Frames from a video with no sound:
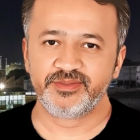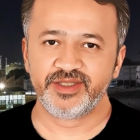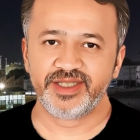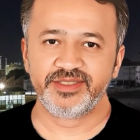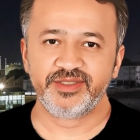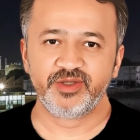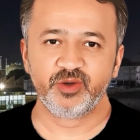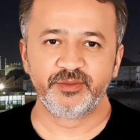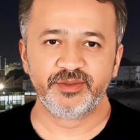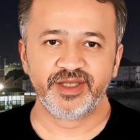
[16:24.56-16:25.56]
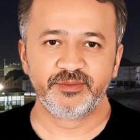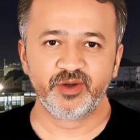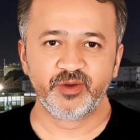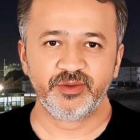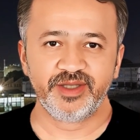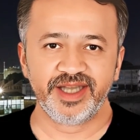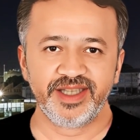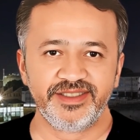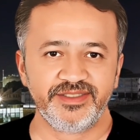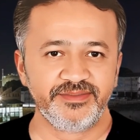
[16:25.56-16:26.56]
Feed is normally
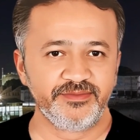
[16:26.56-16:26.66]
propylene.